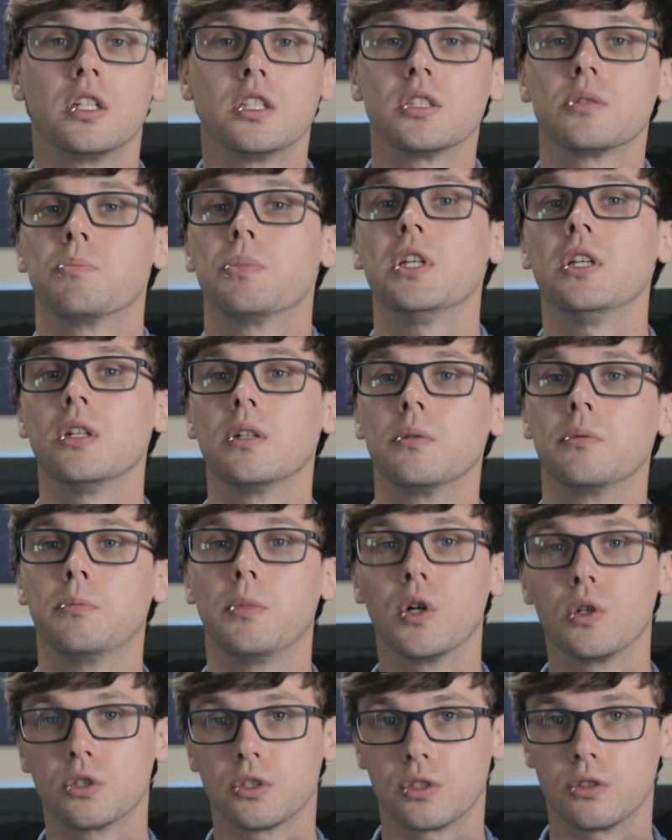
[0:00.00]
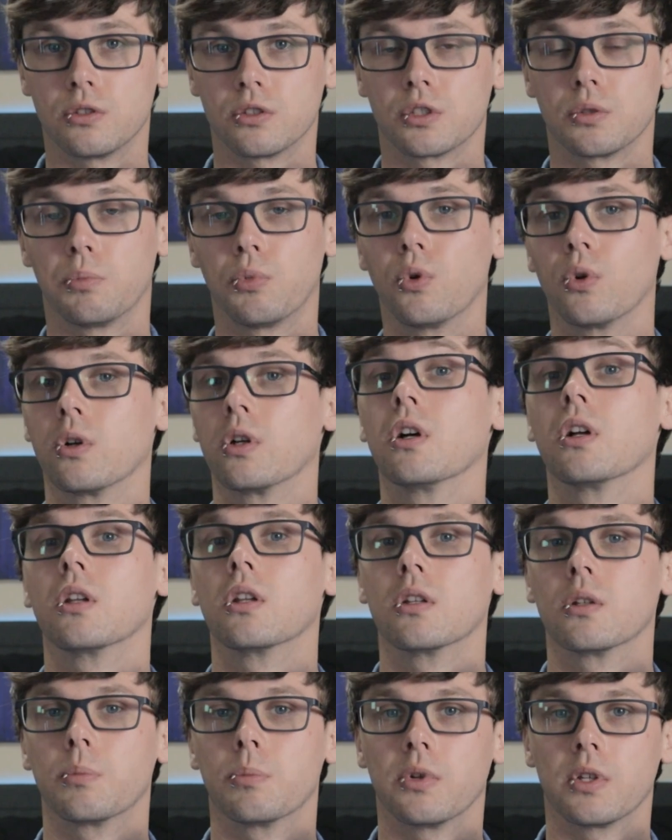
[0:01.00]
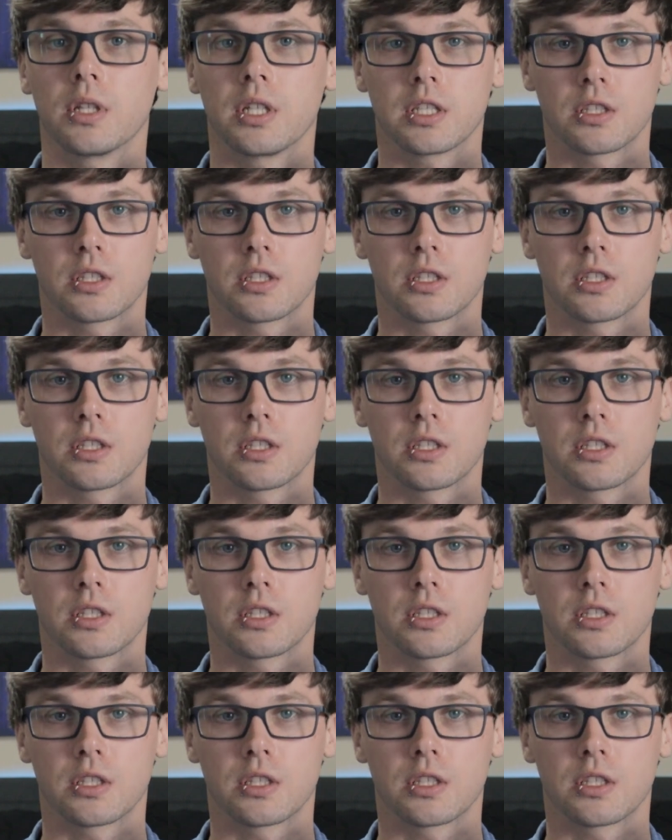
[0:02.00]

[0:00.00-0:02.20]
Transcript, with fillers: just be an emotional support a little bit